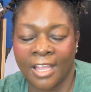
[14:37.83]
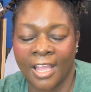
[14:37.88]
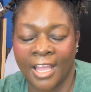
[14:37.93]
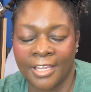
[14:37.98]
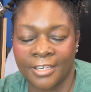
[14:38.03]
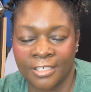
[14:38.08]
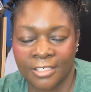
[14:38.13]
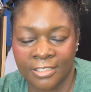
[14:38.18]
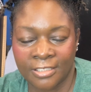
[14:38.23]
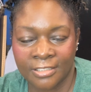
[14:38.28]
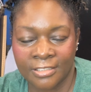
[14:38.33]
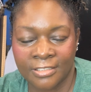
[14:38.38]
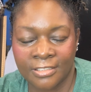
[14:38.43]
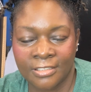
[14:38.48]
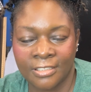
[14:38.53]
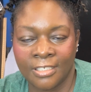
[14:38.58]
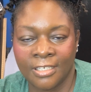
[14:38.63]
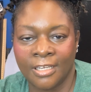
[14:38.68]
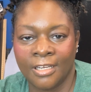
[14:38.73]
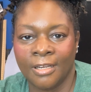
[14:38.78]
editors,
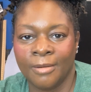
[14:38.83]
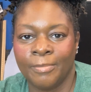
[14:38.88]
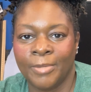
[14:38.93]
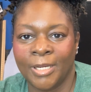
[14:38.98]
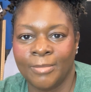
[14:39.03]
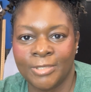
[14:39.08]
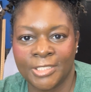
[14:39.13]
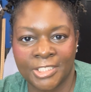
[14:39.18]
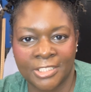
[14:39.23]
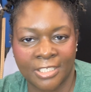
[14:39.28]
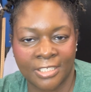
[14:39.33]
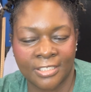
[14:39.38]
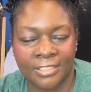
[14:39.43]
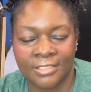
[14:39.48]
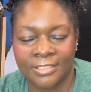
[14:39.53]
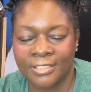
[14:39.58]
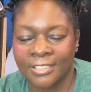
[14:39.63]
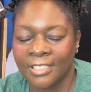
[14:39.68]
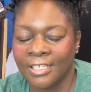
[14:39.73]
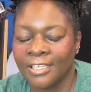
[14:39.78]
publishers,